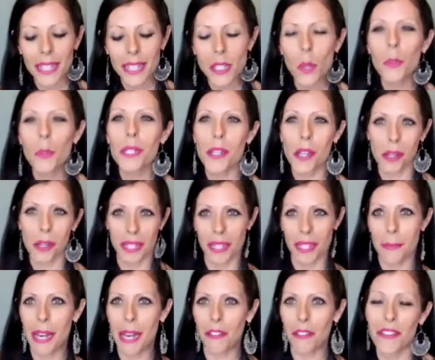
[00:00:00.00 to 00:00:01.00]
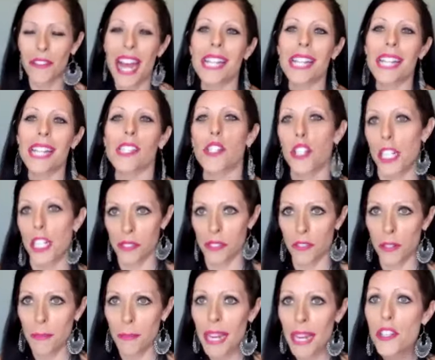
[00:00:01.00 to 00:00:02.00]
I know we're talking about fast
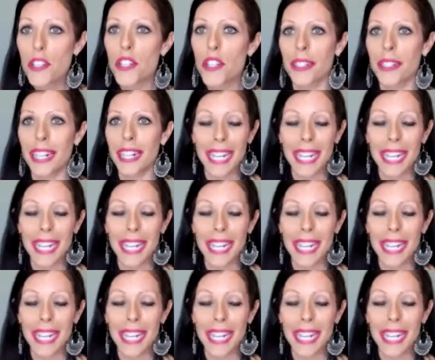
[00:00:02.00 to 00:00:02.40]
transformation